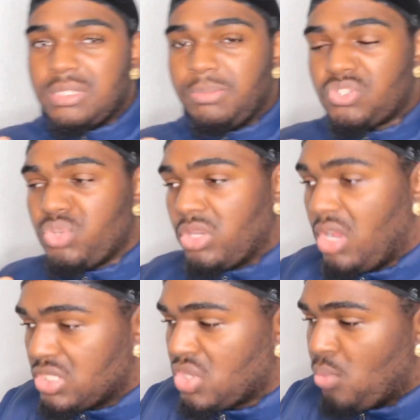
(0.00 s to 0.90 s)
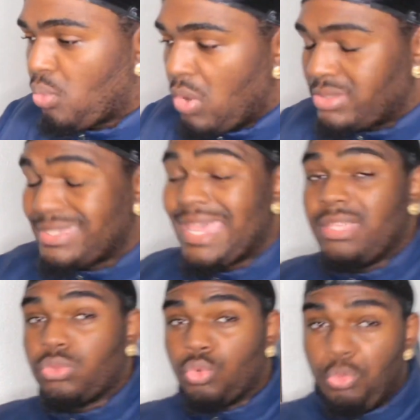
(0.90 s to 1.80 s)
but you can also rotate
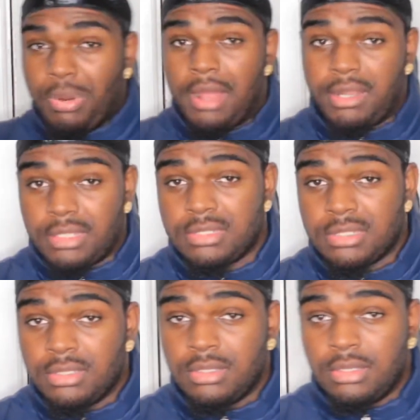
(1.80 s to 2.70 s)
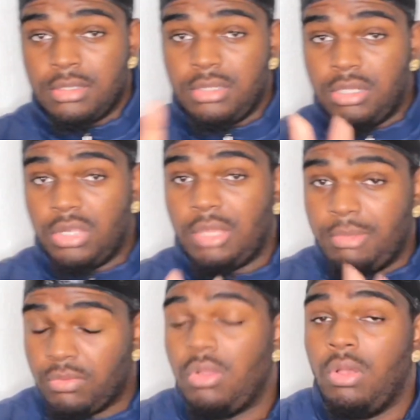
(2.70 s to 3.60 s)
through products. Don't get me
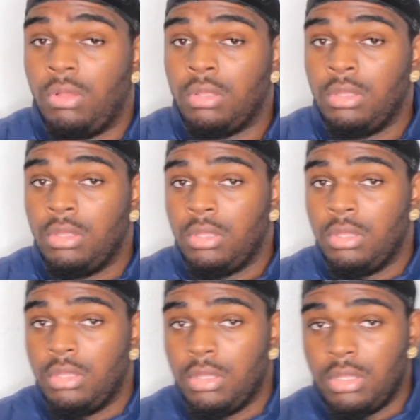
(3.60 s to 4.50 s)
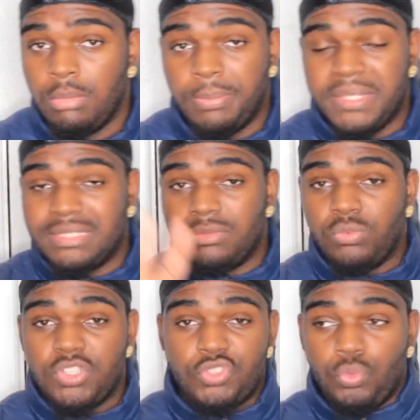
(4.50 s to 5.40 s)
wrong. But
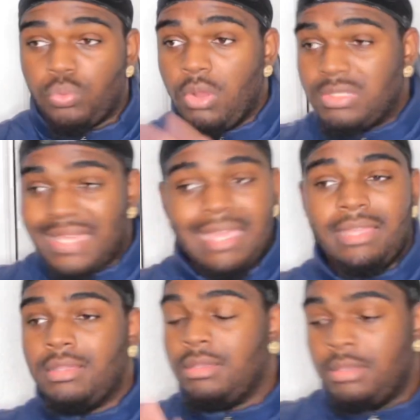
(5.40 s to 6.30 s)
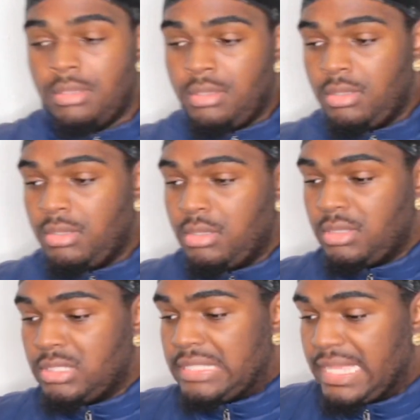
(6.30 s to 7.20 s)
once you rotate,
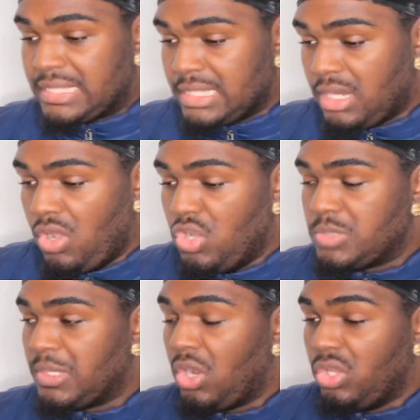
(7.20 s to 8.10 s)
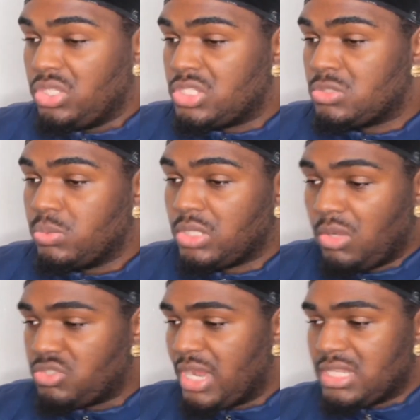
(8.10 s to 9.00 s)
stick to those, but only
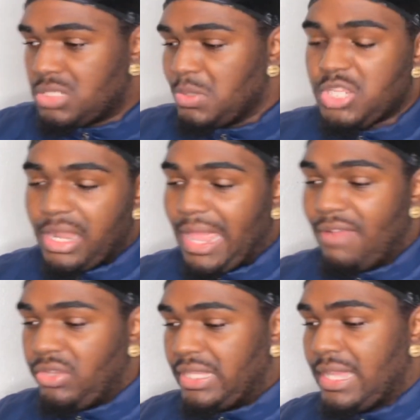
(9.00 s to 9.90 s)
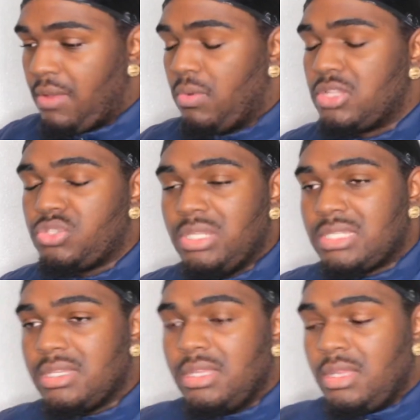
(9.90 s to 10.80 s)
don't try to switch out everything at once. You need
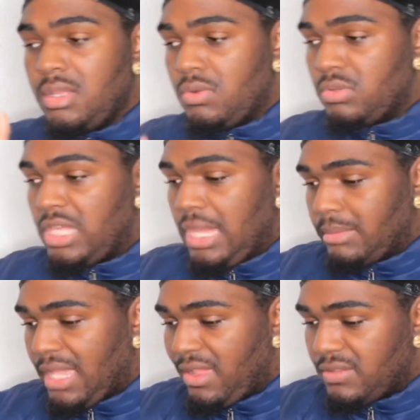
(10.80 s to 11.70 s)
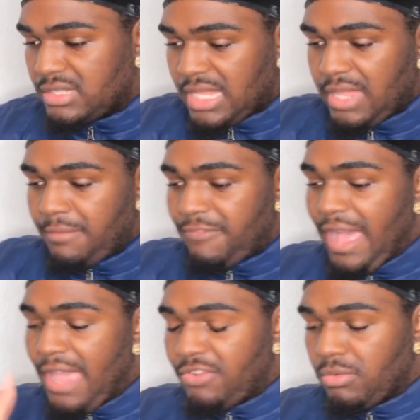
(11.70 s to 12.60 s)
to keep that same
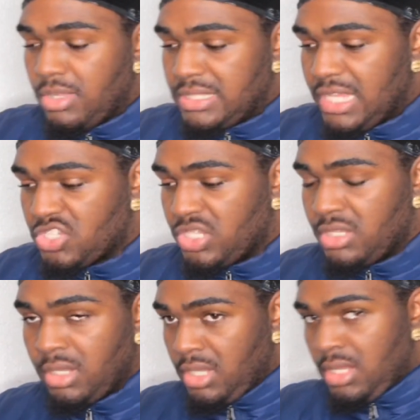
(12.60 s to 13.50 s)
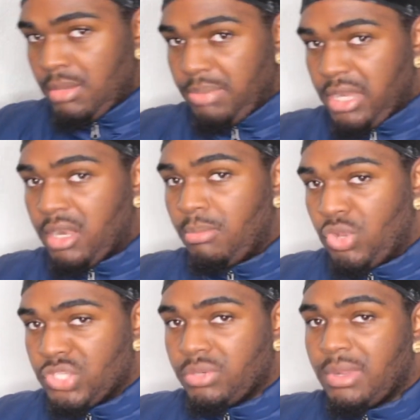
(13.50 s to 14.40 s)
5 in rotation: butter,
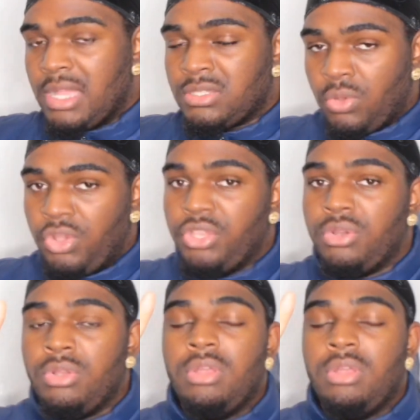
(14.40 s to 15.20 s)
moisturized oil,